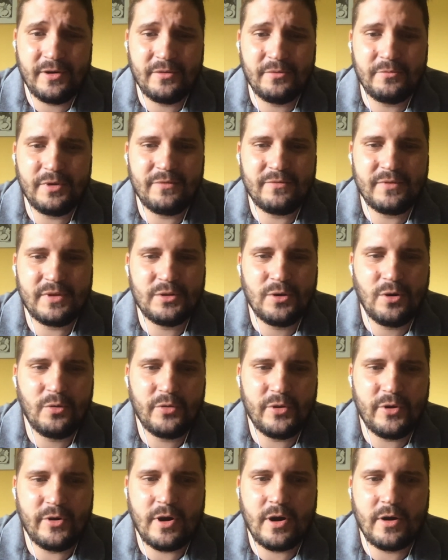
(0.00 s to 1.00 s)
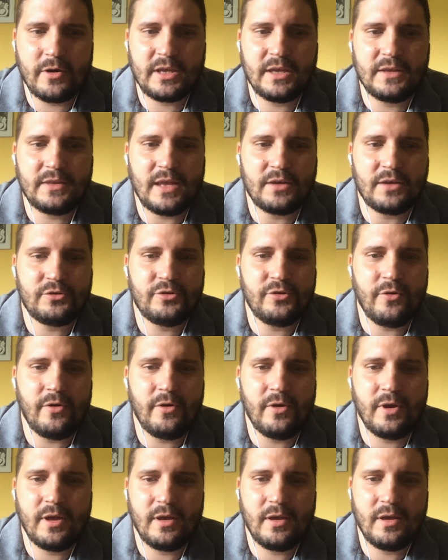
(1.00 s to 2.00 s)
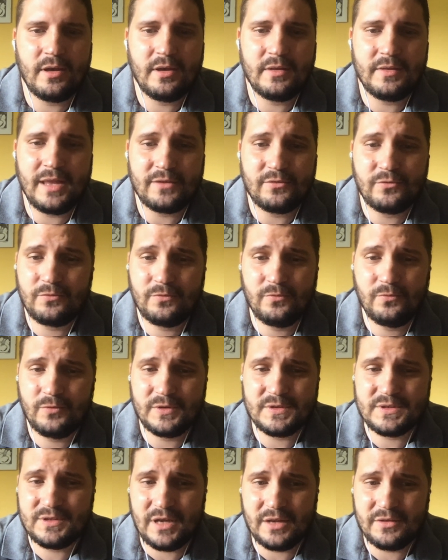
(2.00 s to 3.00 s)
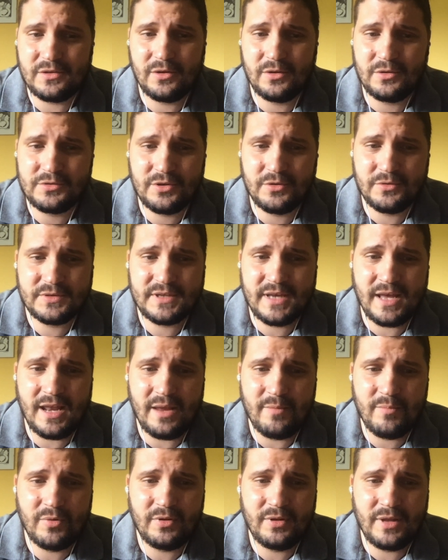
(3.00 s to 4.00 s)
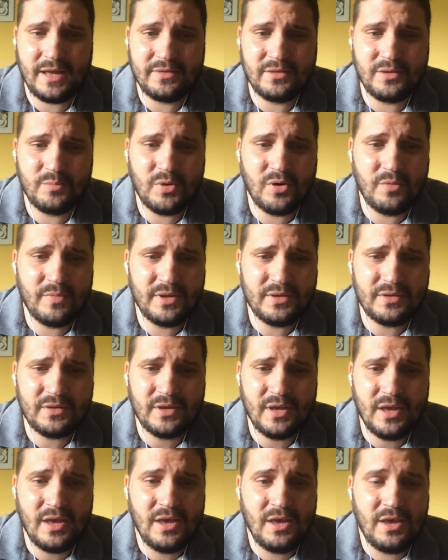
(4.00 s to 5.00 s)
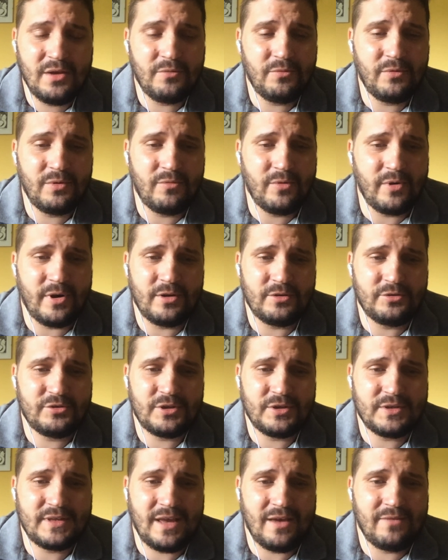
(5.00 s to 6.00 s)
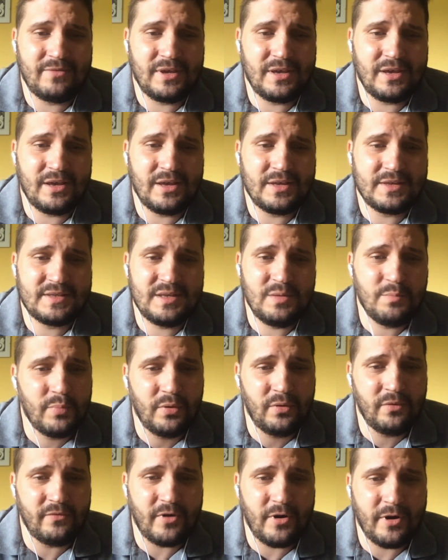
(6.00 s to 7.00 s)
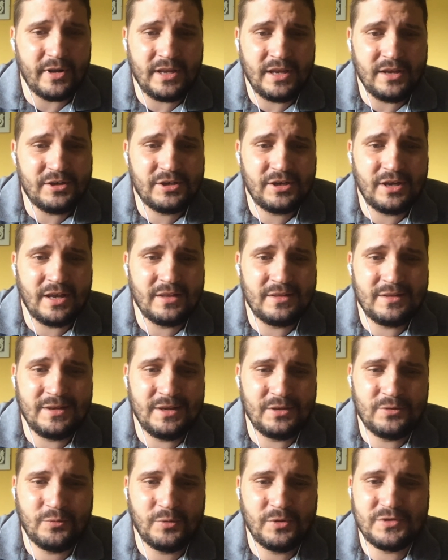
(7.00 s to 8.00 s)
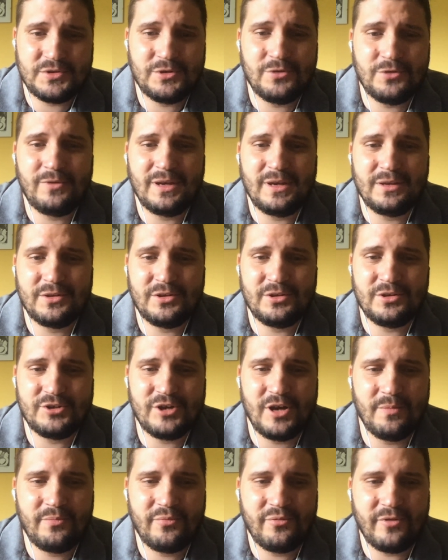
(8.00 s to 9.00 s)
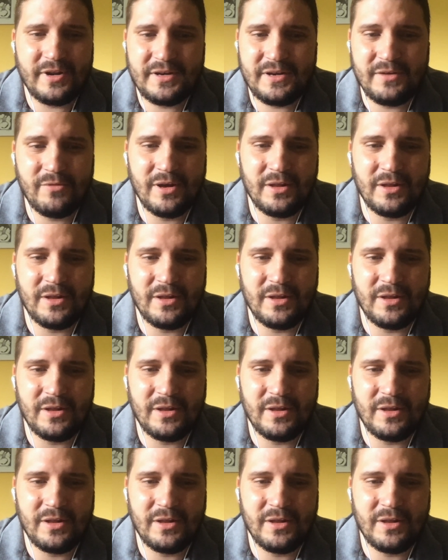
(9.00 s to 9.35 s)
with an older architecture that was not auto scalable at the moment. We were just having a simple varnish, and it was doing the job pretty well.